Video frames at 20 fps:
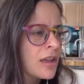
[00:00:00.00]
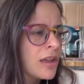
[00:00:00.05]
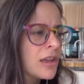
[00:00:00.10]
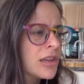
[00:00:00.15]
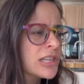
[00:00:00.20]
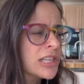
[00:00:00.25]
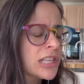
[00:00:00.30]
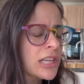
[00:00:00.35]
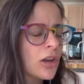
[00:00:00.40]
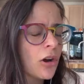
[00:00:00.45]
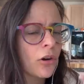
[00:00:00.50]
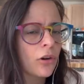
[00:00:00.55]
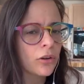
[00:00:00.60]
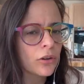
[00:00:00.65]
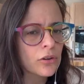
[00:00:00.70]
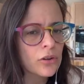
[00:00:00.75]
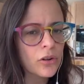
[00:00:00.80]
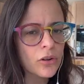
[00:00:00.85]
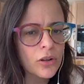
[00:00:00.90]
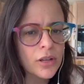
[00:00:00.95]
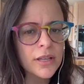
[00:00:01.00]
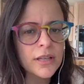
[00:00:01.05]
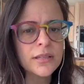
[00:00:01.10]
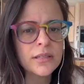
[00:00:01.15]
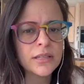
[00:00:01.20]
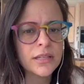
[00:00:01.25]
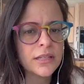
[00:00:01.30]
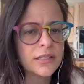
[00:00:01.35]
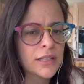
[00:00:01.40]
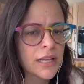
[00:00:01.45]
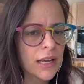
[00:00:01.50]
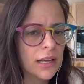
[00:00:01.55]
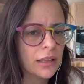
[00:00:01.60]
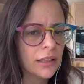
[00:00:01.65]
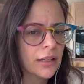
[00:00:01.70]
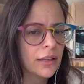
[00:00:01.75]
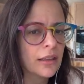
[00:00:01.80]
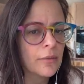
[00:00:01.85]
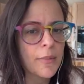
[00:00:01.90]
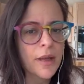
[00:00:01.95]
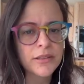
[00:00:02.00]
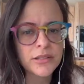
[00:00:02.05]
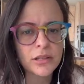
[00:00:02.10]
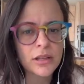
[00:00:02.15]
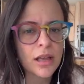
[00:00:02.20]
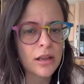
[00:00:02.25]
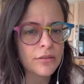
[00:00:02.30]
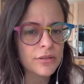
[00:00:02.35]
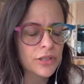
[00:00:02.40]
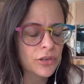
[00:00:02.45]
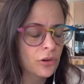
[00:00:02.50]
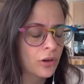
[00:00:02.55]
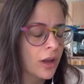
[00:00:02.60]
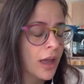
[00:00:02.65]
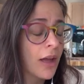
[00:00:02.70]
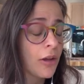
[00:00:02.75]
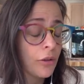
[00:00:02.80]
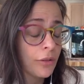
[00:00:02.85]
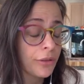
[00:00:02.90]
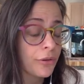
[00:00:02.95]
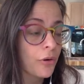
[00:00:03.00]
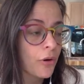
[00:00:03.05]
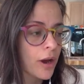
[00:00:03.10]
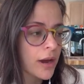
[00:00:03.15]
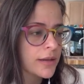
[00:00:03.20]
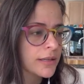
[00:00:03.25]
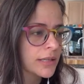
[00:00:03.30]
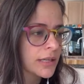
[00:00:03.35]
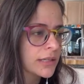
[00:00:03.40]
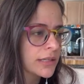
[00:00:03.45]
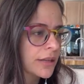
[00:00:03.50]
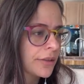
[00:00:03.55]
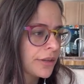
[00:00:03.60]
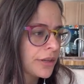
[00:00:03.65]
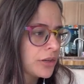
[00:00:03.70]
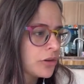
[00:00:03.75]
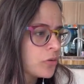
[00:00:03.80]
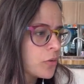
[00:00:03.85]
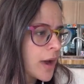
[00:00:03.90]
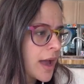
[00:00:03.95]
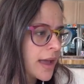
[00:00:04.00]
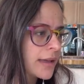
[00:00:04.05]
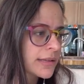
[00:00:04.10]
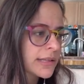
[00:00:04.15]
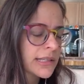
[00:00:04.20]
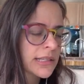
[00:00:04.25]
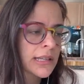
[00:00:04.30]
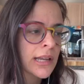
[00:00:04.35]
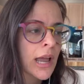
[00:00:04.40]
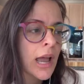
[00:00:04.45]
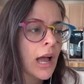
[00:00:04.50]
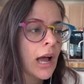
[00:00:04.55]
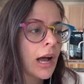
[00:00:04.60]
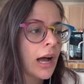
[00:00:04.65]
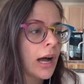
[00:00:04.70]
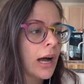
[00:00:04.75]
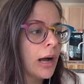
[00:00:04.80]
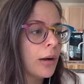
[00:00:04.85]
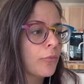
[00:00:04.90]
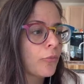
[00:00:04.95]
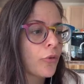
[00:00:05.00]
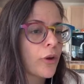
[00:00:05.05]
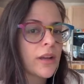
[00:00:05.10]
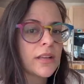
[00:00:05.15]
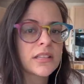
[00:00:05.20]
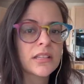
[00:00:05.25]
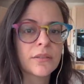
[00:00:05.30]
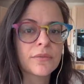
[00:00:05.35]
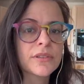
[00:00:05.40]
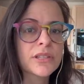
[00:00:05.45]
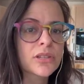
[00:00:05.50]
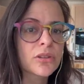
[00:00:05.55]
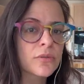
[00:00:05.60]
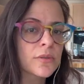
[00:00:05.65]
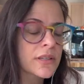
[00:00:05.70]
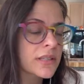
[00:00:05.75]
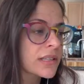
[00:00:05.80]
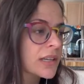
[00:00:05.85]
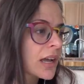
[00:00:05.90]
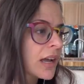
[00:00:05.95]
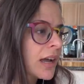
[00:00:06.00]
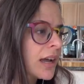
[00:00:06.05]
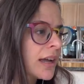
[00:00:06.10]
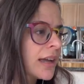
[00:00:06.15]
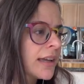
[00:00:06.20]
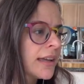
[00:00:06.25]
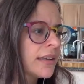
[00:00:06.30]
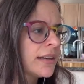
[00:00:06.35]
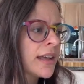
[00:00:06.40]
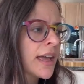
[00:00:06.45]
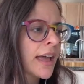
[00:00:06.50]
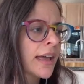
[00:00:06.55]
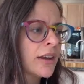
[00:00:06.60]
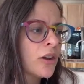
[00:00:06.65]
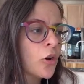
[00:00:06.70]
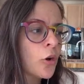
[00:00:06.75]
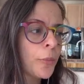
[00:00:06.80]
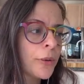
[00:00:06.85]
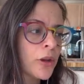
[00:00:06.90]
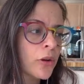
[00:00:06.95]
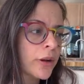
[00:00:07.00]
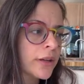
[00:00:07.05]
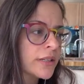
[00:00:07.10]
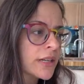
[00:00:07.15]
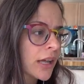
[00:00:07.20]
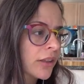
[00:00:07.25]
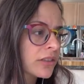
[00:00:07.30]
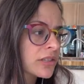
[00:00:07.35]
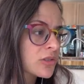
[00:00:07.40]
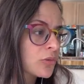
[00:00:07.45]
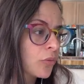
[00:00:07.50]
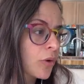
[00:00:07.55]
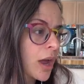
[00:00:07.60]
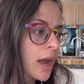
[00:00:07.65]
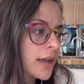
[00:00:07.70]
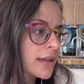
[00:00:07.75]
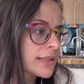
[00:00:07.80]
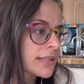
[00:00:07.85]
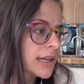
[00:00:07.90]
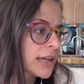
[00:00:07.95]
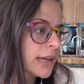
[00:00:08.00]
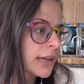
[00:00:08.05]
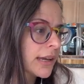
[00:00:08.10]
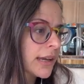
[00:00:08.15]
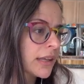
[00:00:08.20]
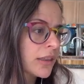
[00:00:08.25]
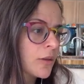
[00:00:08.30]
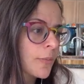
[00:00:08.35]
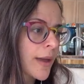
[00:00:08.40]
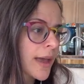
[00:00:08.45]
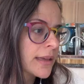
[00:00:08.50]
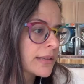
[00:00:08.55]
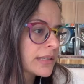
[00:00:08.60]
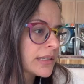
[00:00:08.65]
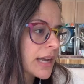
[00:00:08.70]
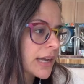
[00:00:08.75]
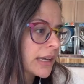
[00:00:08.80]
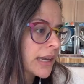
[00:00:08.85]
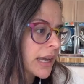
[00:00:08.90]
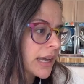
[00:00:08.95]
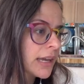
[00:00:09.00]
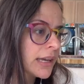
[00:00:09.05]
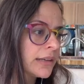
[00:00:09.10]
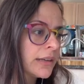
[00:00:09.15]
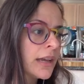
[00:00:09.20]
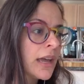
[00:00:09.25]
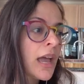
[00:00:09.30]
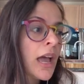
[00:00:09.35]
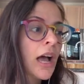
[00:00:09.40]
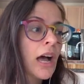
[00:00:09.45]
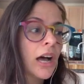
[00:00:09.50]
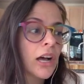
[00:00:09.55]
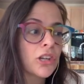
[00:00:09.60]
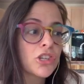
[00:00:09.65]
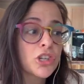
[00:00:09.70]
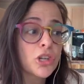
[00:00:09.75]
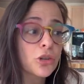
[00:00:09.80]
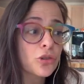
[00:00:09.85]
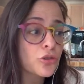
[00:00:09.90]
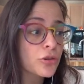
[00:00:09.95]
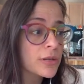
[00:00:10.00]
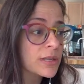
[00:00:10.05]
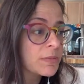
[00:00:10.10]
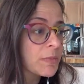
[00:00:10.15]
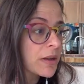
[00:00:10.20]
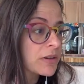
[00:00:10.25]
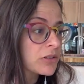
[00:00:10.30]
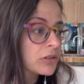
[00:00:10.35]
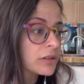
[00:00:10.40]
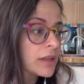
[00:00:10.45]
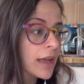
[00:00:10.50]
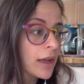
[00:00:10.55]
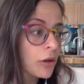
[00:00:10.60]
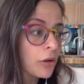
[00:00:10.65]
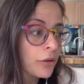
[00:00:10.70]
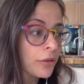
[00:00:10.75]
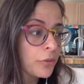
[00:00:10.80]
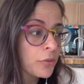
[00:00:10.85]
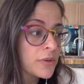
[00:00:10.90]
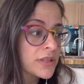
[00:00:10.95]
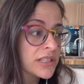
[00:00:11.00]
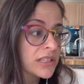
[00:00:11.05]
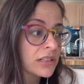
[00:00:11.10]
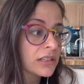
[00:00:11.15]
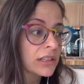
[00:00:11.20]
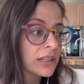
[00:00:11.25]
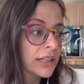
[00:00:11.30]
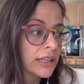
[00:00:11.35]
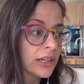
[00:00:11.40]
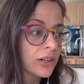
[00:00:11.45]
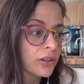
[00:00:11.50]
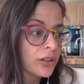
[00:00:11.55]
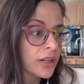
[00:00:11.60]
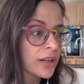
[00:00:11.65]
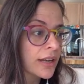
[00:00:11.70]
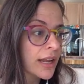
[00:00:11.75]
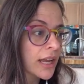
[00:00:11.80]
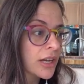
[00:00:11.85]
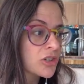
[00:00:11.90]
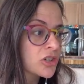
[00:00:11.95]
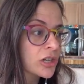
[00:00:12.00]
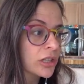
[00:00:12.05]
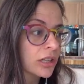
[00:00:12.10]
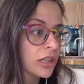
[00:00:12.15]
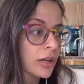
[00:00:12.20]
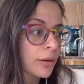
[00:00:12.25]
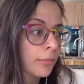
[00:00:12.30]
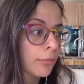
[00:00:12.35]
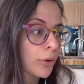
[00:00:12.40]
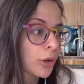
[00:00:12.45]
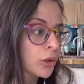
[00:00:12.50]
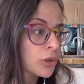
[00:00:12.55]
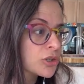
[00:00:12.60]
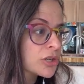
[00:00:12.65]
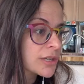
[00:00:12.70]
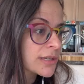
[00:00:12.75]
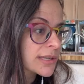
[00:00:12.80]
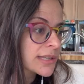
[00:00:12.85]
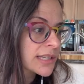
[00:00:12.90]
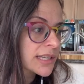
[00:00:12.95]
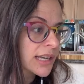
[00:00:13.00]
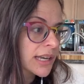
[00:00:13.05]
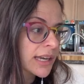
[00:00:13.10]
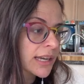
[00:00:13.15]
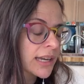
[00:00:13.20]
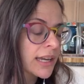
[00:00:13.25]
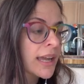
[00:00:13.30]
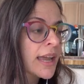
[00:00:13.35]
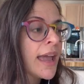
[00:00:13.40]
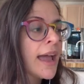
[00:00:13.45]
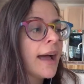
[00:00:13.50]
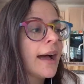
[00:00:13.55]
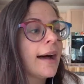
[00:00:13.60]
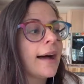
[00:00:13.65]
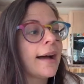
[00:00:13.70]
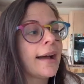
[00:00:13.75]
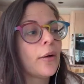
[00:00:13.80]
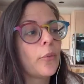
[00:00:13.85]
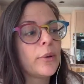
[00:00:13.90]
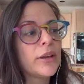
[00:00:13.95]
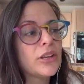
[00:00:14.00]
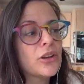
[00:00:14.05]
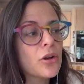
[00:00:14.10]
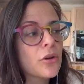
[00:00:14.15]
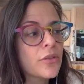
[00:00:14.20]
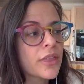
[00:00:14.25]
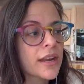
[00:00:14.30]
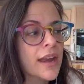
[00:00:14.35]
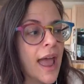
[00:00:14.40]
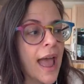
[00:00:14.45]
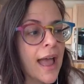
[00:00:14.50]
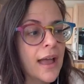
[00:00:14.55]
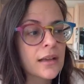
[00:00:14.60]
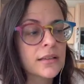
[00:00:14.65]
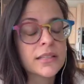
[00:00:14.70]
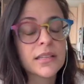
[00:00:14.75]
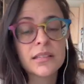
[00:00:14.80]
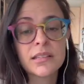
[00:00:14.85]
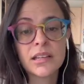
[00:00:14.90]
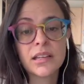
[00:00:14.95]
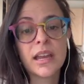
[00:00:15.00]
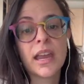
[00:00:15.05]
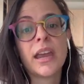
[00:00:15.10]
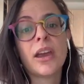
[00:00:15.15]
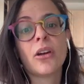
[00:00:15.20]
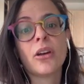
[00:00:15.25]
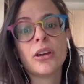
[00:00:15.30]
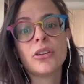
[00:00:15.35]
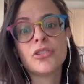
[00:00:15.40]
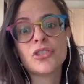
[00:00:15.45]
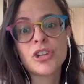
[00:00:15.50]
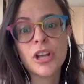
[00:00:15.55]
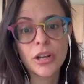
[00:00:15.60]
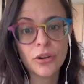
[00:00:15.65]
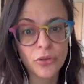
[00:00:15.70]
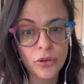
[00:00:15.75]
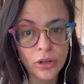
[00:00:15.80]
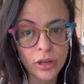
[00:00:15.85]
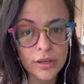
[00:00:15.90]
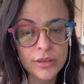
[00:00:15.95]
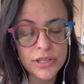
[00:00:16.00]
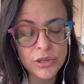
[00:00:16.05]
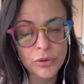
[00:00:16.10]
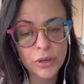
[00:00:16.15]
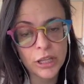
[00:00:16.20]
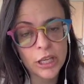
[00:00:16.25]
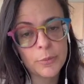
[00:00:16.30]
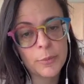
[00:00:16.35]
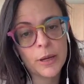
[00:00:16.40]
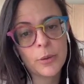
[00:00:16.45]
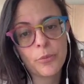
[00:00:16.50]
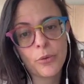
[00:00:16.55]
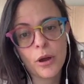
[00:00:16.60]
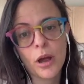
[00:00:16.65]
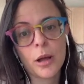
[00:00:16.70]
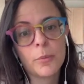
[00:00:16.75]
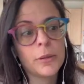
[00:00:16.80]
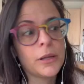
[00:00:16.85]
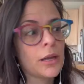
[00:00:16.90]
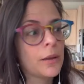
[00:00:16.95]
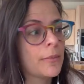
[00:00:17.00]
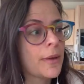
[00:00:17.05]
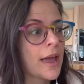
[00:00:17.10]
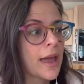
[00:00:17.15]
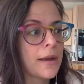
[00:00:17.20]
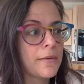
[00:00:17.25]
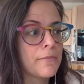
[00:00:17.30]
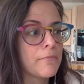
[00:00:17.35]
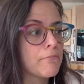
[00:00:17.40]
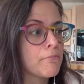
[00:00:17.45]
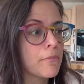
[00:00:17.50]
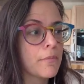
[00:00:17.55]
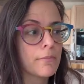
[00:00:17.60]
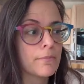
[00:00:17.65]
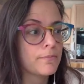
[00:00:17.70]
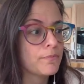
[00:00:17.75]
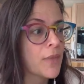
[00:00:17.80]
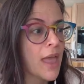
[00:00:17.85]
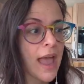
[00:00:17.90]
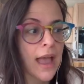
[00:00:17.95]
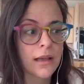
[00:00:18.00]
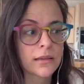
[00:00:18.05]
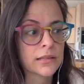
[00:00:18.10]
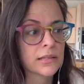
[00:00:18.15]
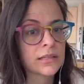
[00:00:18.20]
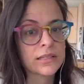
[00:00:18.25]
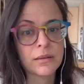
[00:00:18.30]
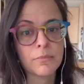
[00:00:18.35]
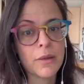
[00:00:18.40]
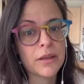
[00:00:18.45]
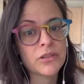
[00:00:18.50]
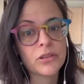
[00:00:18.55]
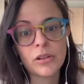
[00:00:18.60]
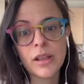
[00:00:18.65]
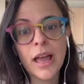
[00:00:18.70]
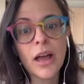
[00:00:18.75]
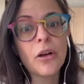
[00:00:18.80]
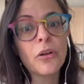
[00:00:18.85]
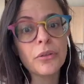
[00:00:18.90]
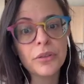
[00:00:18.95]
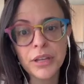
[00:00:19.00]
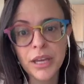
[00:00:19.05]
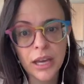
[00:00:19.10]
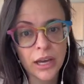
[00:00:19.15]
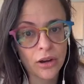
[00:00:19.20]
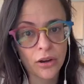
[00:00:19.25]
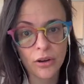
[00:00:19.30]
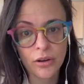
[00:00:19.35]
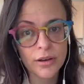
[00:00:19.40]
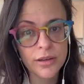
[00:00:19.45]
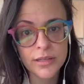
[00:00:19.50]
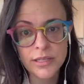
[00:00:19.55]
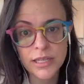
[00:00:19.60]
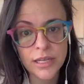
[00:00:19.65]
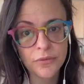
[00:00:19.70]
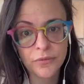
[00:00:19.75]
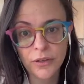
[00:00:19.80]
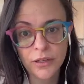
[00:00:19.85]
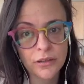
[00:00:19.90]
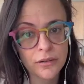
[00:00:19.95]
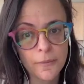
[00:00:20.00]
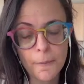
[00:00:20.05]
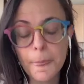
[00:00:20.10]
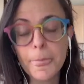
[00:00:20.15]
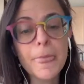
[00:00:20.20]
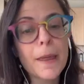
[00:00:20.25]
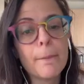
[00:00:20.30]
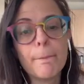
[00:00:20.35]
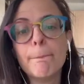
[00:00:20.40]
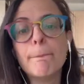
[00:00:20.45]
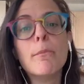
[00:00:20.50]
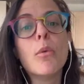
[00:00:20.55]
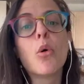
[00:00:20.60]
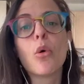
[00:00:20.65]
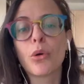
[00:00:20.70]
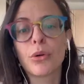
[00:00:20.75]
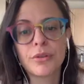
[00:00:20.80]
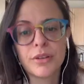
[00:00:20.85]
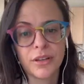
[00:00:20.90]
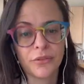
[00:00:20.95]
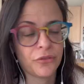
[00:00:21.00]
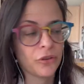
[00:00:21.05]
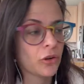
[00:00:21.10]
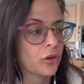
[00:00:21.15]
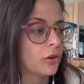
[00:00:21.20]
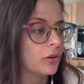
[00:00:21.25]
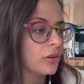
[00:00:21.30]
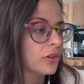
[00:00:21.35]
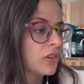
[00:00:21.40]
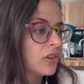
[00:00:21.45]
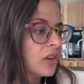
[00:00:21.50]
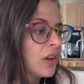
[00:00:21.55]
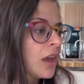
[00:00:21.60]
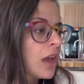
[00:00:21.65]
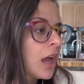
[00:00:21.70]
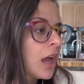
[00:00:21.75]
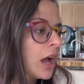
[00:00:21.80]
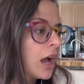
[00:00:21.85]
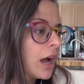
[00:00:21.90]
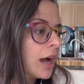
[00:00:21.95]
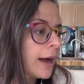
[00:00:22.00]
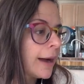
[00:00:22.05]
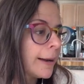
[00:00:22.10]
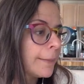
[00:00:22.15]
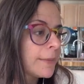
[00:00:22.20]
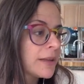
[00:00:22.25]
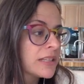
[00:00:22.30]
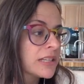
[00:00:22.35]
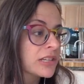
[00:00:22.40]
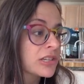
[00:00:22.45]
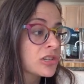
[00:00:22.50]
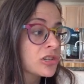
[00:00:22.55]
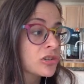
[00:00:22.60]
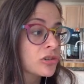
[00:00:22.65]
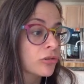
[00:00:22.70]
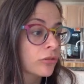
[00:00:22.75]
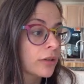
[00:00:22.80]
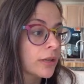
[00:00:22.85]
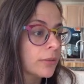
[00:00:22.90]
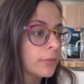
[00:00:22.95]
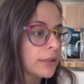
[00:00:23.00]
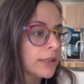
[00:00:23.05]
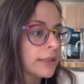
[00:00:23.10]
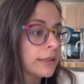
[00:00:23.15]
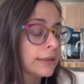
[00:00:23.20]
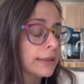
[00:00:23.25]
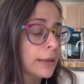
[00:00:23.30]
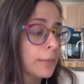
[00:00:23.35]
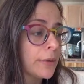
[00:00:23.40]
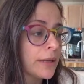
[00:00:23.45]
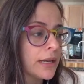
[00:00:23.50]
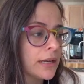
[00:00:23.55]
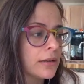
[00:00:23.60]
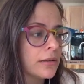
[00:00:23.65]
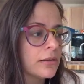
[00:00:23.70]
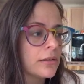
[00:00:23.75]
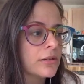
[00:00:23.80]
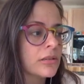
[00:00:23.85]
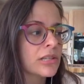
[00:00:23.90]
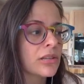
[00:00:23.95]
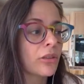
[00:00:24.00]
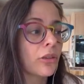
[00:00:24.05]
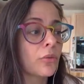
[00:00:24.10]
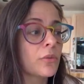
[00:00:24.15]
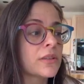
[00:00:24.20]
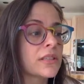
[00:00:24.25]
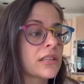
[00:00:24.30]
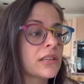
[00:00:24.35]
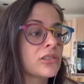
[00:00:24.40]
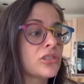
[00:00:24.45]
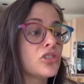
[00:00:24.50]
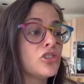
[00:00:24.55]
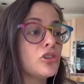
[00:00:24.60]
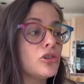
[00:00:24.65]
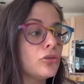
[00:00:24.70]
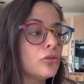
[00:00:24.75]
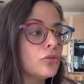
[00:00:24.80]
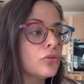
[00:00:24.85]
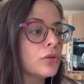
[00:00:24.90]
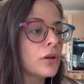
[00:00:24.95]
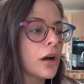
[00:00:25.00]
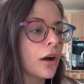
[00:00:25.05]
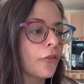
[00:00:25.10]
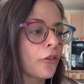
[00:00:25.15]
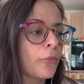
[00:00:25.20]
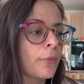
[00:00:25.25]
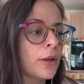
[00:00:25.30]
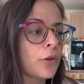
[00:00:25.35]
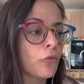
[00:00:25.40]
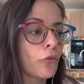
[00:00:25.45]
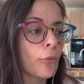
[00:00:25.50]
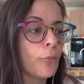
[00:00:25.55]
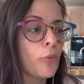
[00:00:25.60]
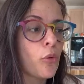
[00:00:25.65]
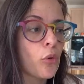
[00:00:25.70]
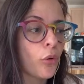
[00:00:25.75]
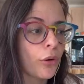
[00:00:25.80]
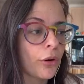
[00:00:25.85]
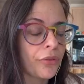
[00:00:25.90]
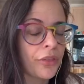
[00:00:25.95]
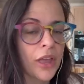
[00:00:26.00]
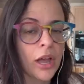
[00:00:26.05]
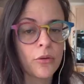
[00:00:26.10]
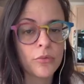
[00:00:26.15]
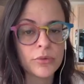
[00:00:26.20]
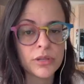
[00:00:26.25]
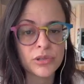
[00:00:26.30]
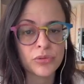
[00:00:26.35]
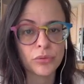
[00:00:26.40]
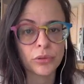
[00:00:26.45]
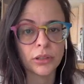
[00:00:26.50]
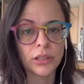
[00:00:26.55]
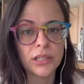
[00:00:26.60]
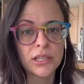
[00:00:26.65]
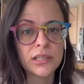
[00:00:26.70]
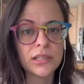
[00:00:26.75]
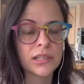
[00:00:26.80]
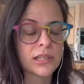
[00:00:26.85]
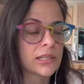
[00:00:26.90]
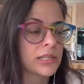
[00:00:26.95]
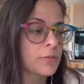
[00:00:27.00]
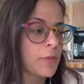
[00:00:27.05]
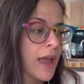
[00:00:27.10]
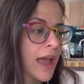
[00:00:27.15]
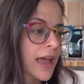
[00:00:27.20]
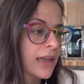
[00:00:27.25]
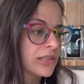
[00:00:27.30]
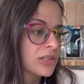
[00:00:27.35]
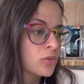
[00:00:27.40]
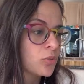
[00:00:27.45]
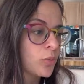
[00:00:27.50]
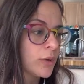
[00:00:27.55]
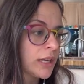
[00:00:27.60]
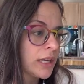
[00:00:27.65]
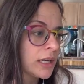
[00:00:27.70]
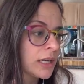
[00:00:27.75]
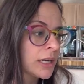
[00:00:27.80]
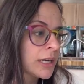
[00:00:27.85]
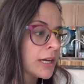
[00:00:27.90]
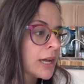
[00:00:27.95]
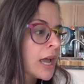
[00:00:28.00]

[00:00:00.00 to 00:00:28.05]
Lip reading: So the article is detailing the mental health crisis in the U.S., rates of suicide and opioid deaths rising in the past decade. Children's mental health was declared a national emergency. And we know that access to care in general is a really big problem, and access to mental health care is even more difficult. It's extremely limited. So there was this new government report that was released this past week.